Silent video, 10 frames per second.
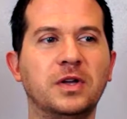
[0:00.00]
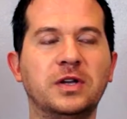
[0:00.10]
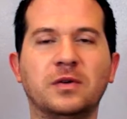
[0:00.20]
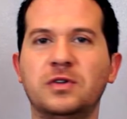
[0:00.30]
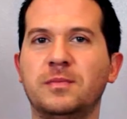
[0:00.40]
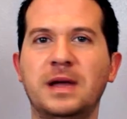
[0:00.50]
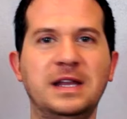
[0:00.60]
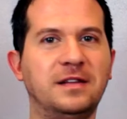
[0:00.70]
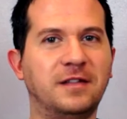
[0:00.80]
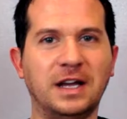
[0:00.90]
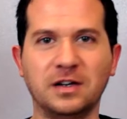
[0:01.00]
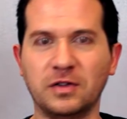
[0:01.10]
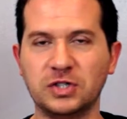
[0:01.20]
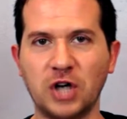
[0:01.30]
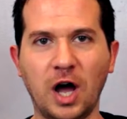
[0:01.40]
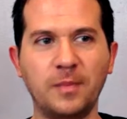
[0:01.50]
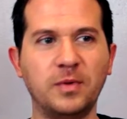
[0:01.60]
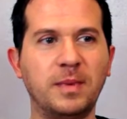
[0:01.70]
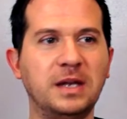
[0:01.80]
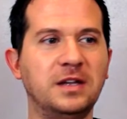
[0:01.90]
you may need to take another job,
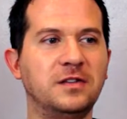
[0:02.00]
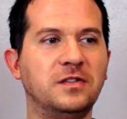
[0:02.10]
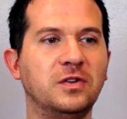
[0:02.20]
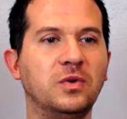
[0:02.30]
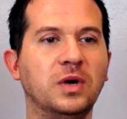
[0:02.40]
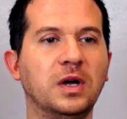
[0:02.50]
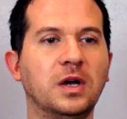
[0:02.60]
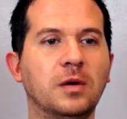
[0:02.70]
you may need to